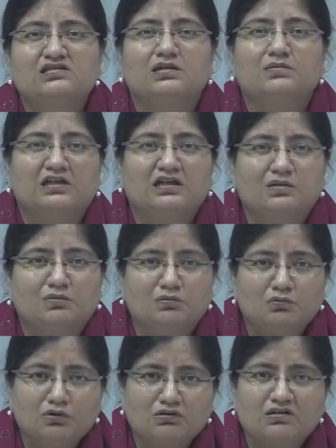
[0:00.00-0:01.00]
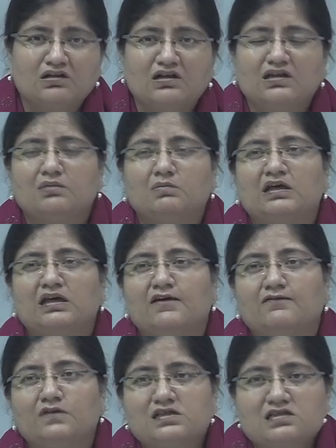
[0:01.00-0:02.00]
they may get promoted, they may have
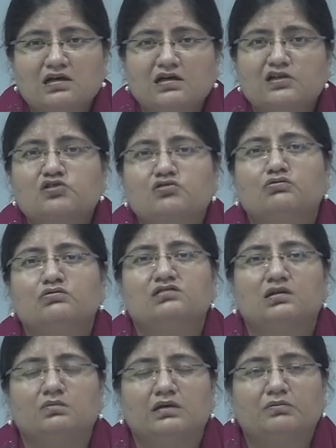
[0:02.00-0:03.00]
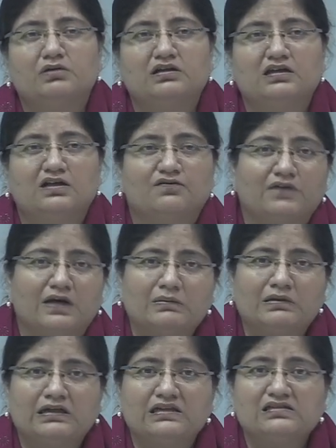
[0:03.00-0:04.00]
visa issues, they may bring their
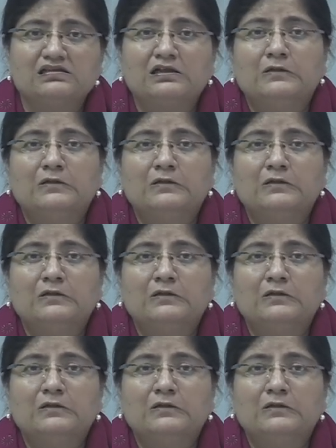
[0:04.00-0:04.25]
families,